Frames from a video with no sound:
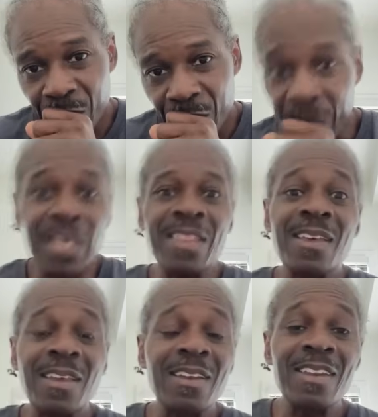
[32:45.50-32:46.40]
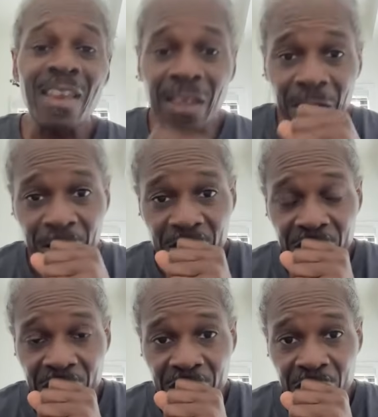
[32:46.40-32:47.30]
Neither can they.
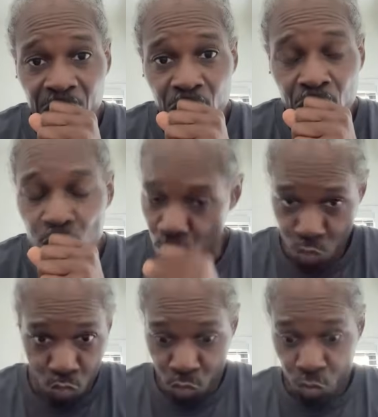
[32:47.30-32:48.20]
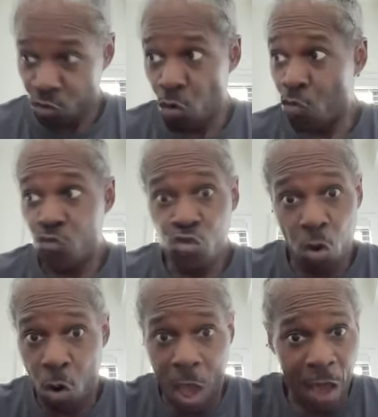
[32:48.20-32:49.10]
So if you
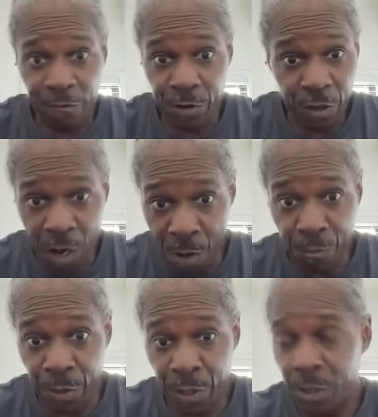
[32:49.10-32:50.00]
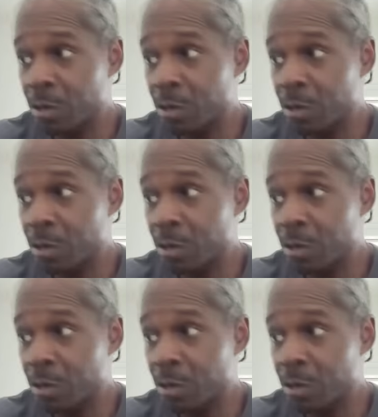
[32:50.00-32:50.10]
don't have a number,